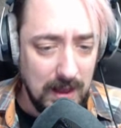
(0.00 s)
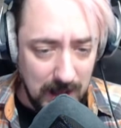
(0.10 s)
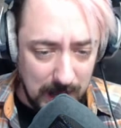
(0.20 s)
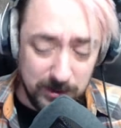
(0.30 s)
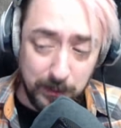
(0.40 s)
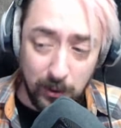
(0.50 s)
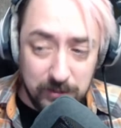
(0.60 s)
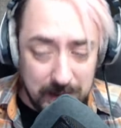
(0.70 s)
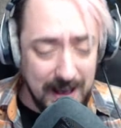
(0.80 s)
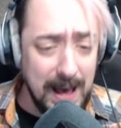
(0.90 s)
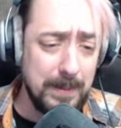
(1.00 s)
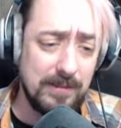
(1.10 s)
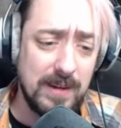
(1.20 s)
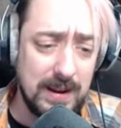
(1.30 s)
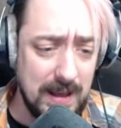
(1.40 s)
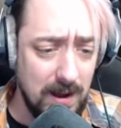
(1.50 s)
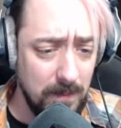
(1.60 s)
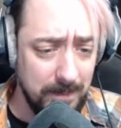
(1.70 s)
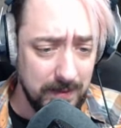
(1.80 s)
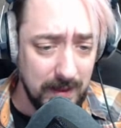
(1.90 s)
I'm supposed to be happy right now.
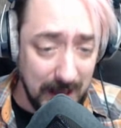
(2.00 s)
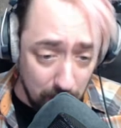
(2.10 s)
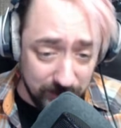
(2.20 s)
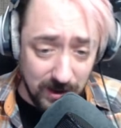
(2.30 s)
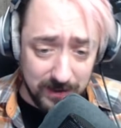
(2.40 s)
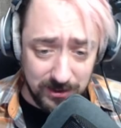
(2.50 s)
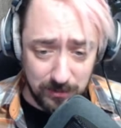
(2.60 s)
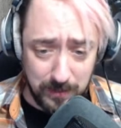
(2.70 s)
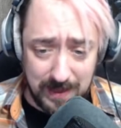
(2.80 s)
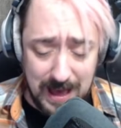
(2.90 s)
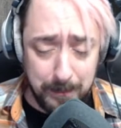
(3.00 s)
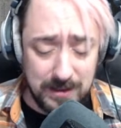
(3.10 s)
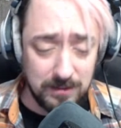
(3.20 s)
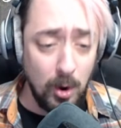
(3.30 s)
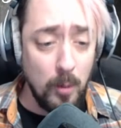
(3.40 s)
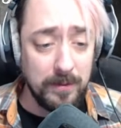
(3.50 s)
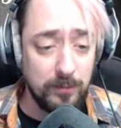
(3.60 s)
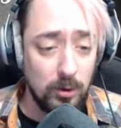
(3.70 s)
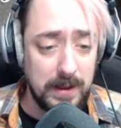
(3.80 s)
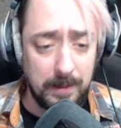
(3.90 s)
I always thought this would be the happiest moment
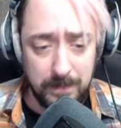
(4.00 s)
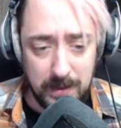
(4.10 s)
for me.